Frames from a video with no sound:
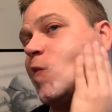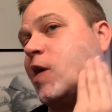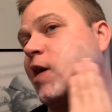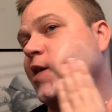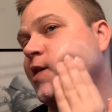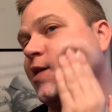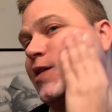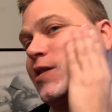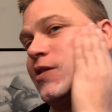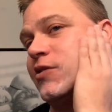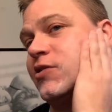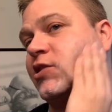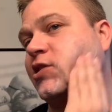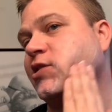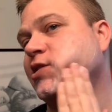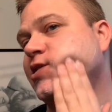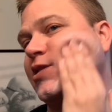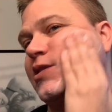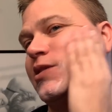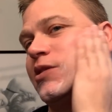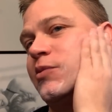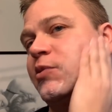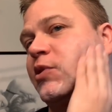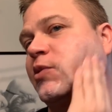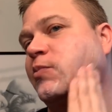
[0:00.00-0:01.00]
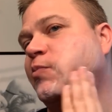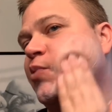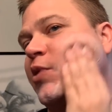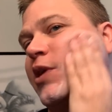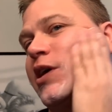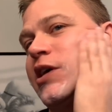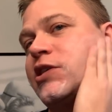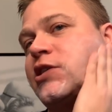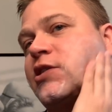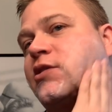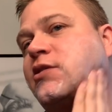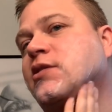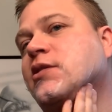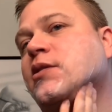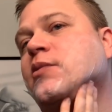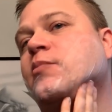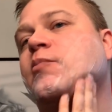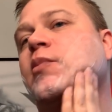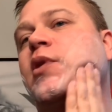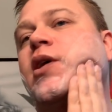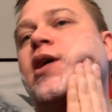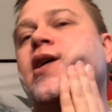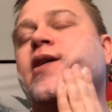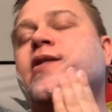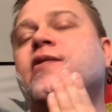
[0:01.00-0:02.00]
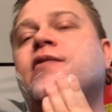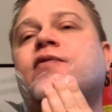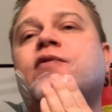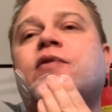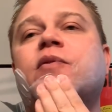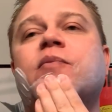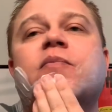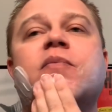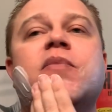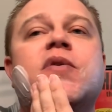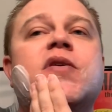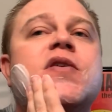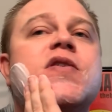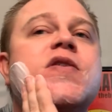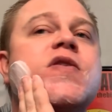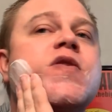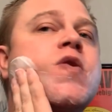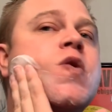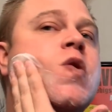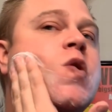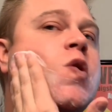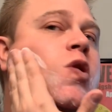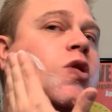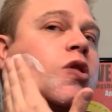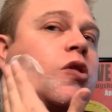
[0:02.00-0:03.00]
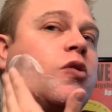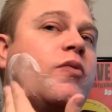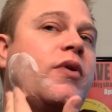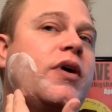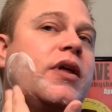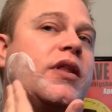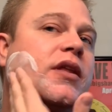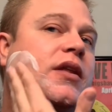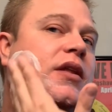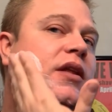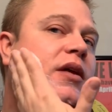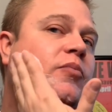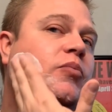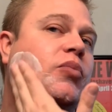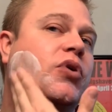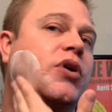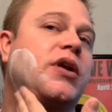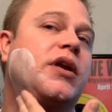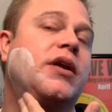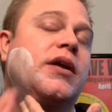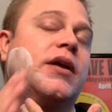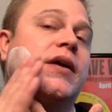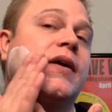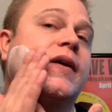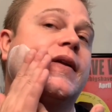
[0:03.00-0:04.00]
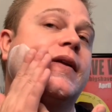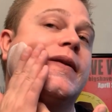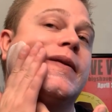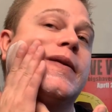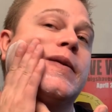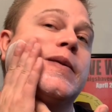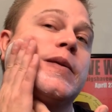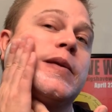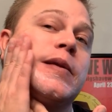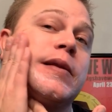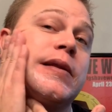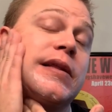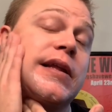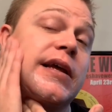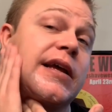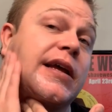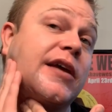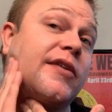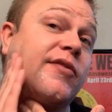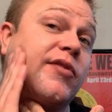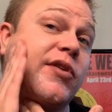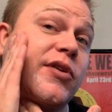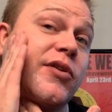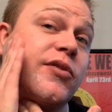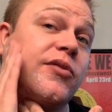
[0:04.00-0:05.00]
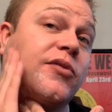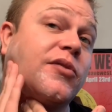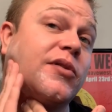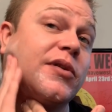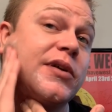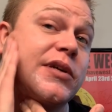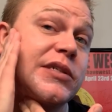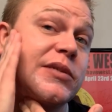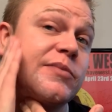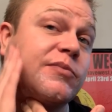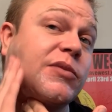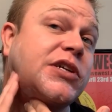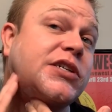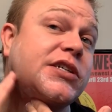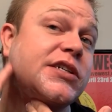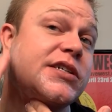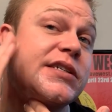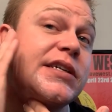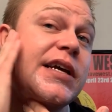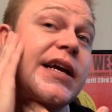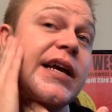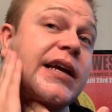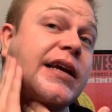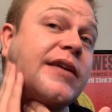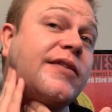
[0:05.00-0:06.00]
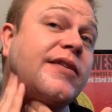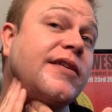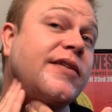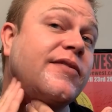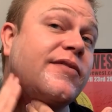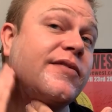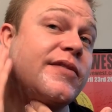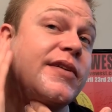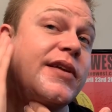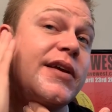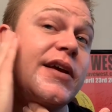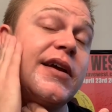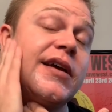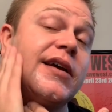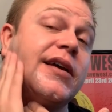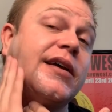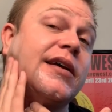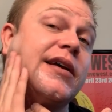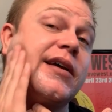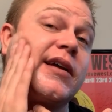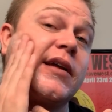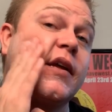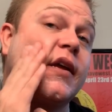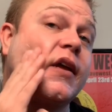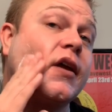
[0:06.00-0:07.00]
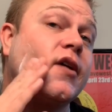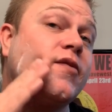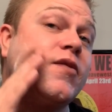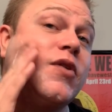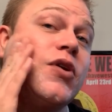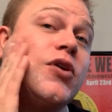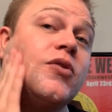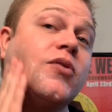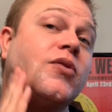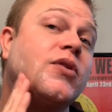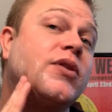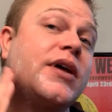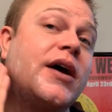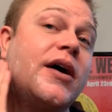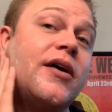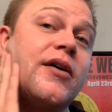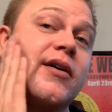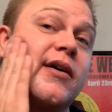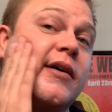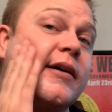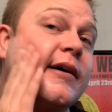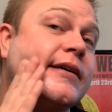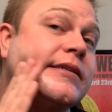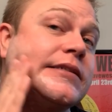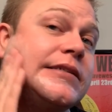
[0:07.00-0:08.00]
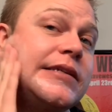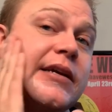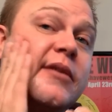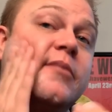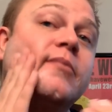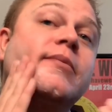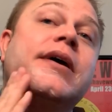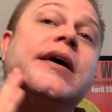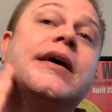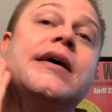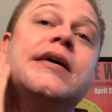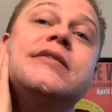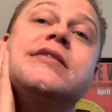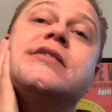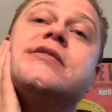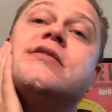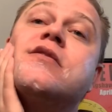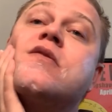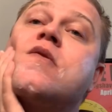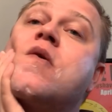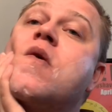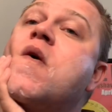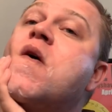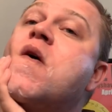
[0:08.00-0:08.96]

I think there's just a little bit of pressure in the bottle from the way that they put it in. They give you as much as they can give you without causing a mess.